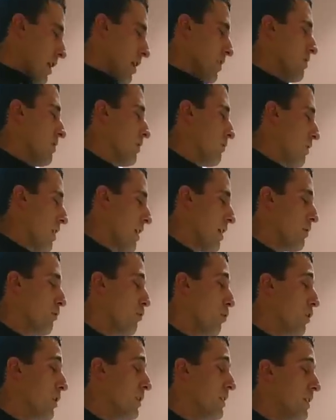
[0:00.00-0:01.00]
noticing how the
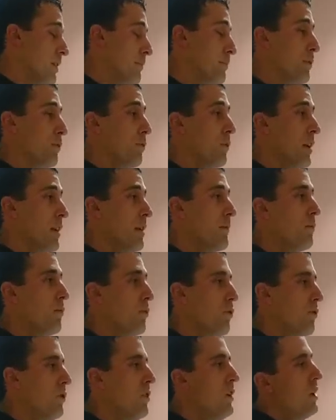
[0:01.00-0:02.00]
water didn't pool
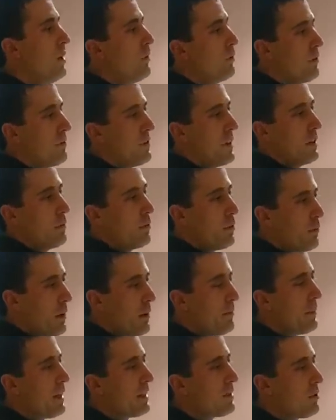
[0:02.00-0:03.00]
anymore, we found that we
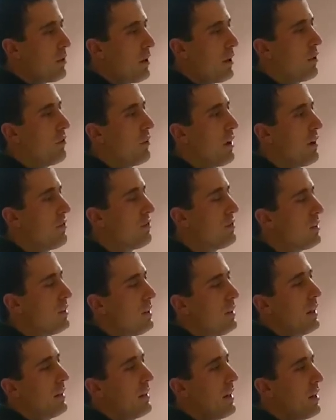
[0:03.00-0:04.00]
went back to our graphs
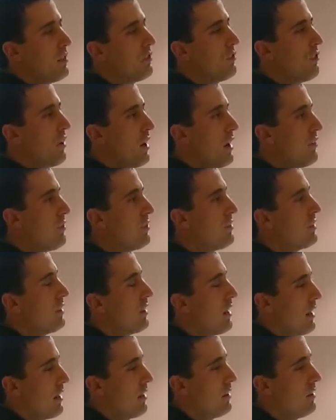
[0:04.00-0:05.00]
and those graphs
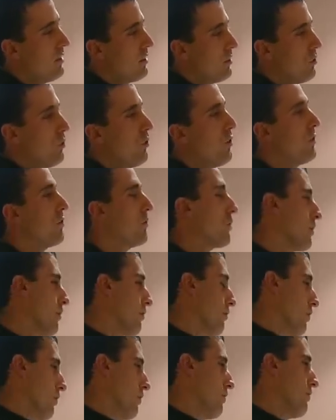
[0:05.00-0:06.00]
had gone through
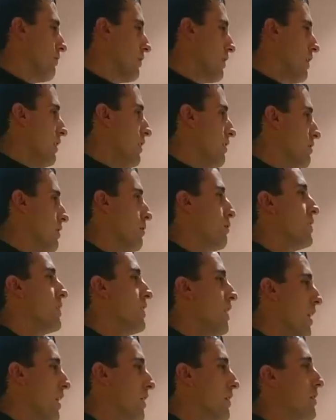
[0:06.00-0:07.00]
the roof. So we
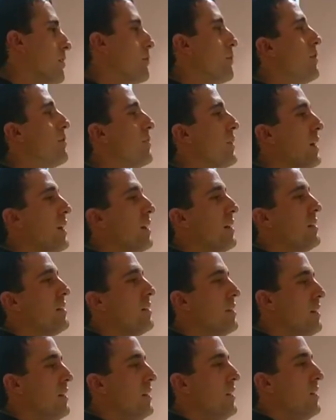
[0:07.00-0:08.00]
dug and we found
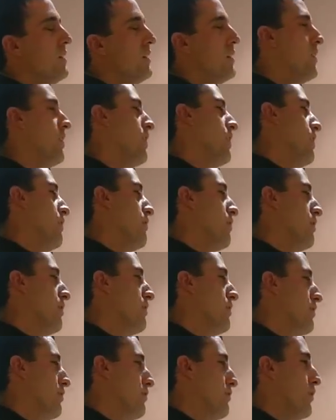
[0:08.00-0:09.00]
an
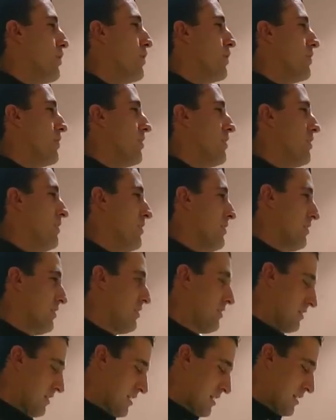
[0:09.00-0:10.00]
even further
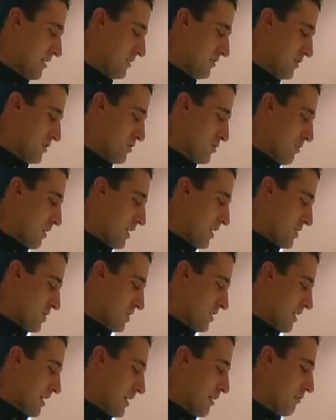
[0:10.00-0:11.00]

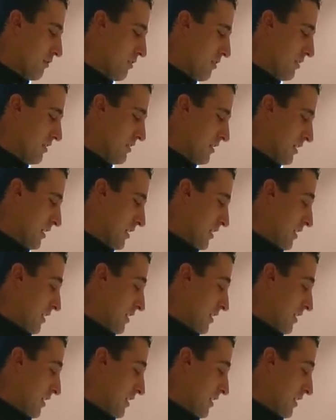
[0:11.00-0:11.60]
situation later on,